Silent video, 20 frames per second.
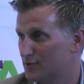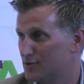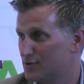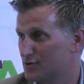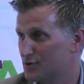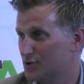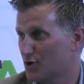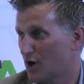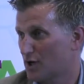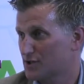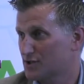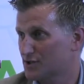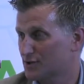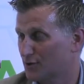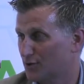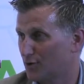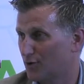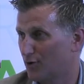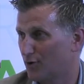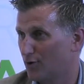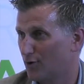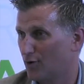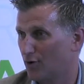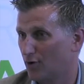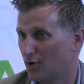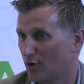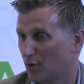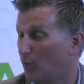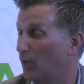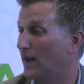trust
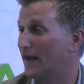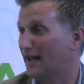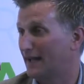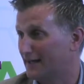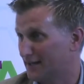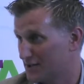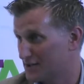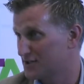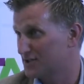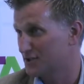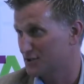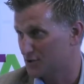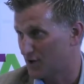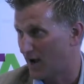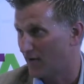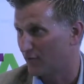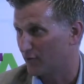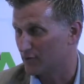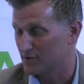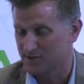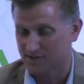or willingness to travel.